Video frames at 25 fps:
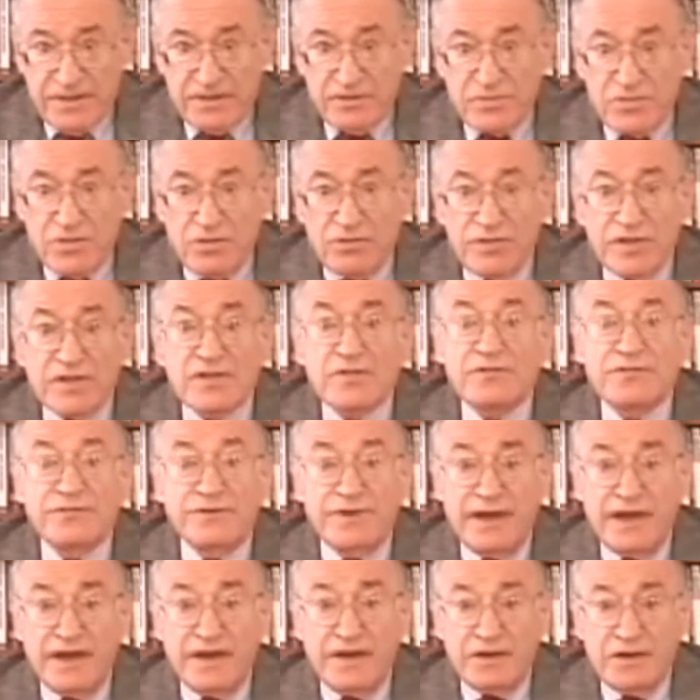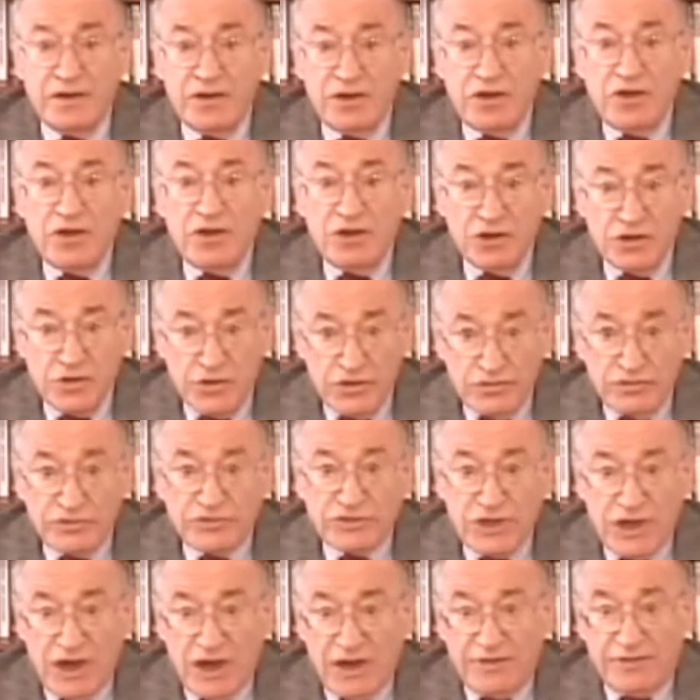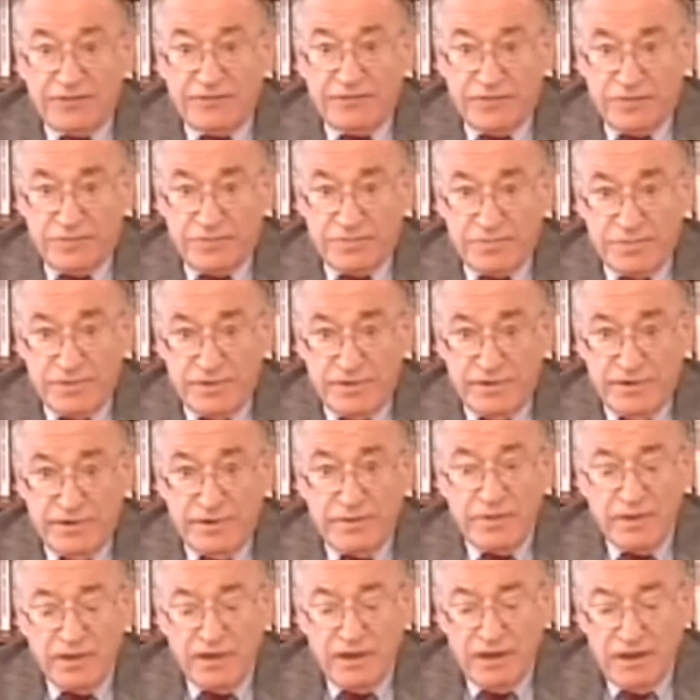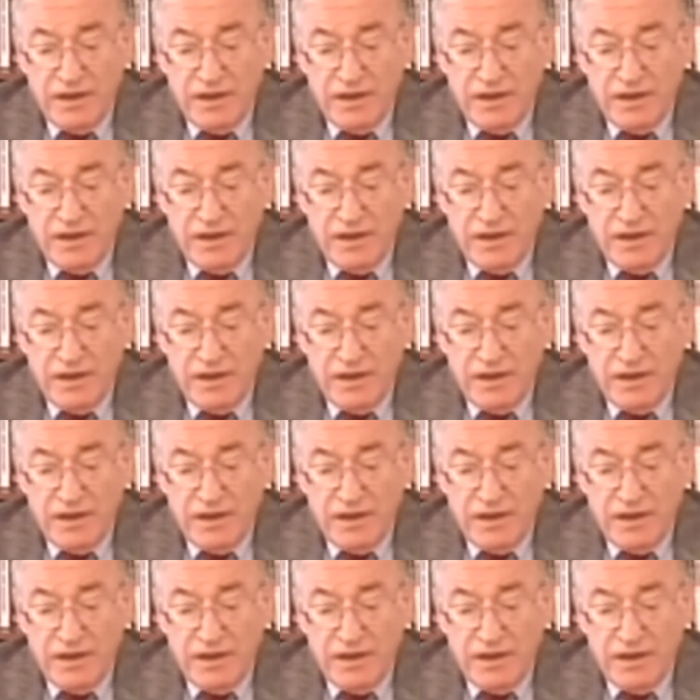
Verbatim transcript: And so this created a huge controversy, and,